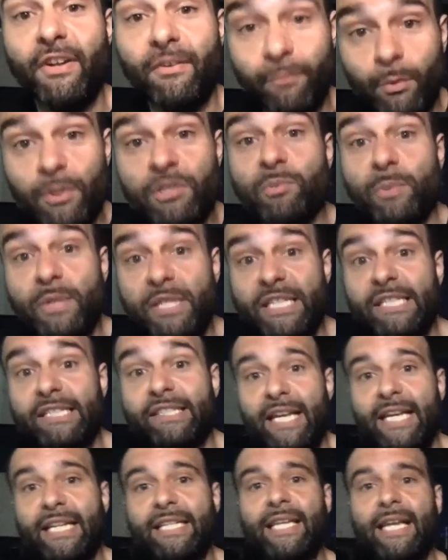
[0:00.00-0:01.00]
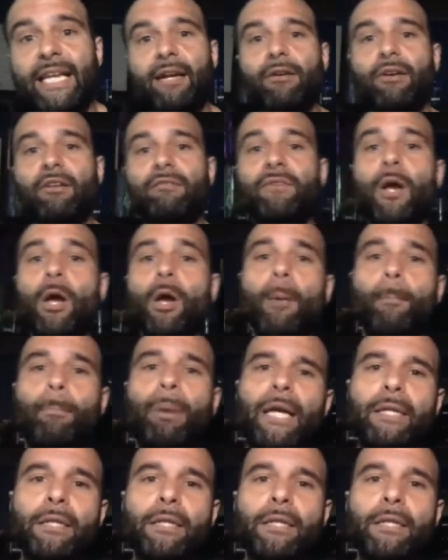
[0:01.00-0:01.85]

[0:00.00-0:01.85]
which we did take care of. But